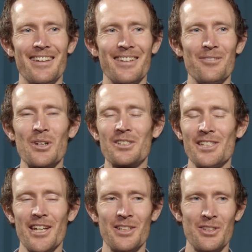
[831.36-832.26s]
I'm not
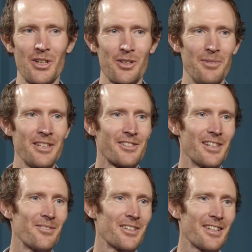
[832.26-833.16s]
creating a documentary,
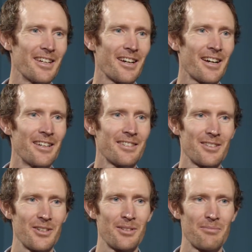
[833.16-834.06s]
I'm just saying hi.
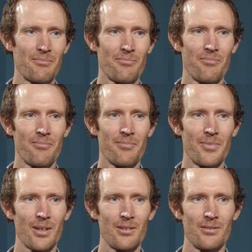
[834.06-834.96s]
So
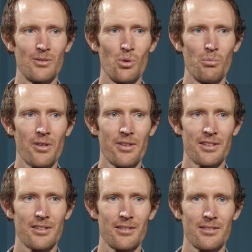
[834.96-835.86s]
those normal
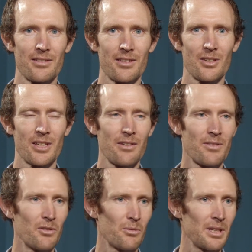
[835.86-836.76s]
things, it's okay for
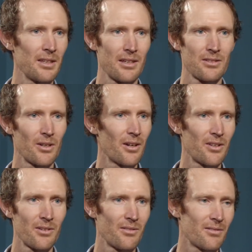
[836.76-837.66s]
them to be there, so I
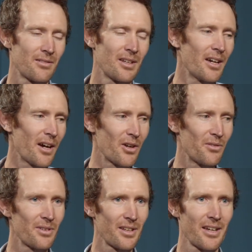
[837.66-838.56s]

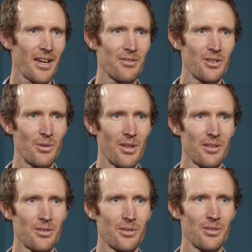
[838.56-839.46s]
don't feel I have to do
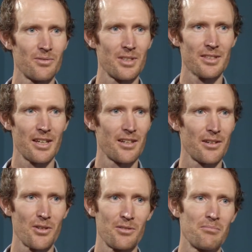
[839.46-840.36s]
anything too sophisticated. I
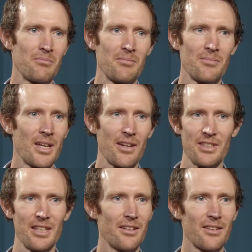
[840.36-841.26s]
don't have
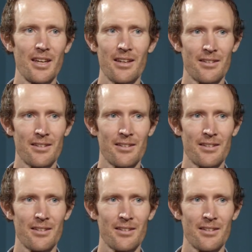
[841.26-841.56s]
to edit that.